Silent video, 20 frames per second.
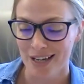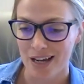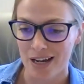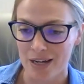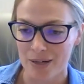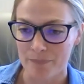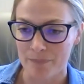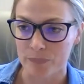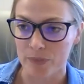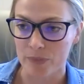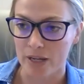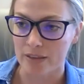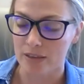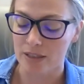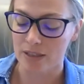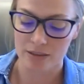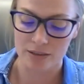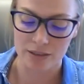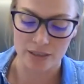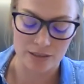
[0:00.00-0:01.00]
I
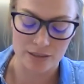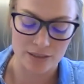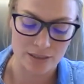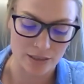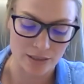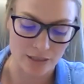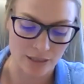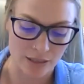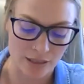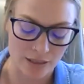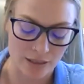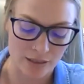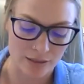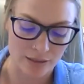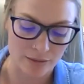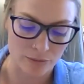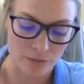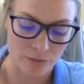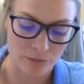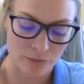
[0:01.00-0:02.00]
think that
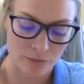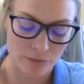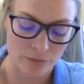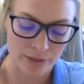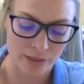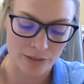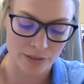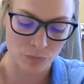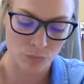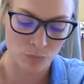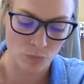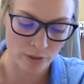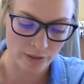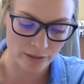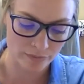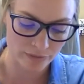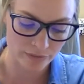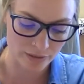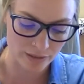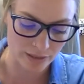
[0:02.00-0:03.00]
that's one
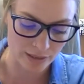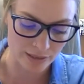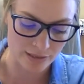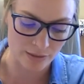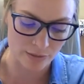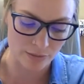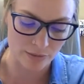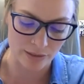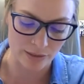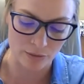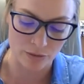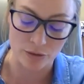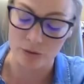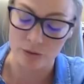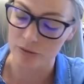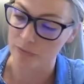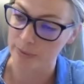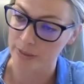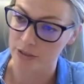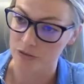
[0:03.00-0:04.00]
of the things that
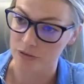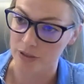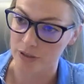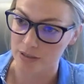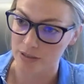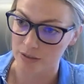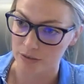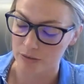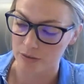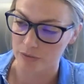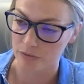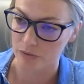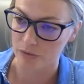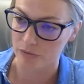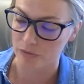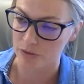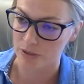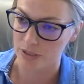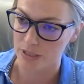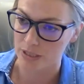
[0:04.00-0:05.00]
could have been addressed in
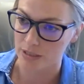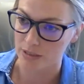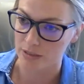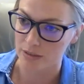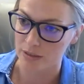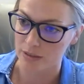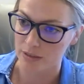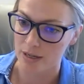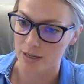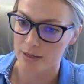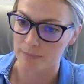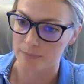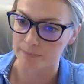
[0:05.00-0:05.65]
3414.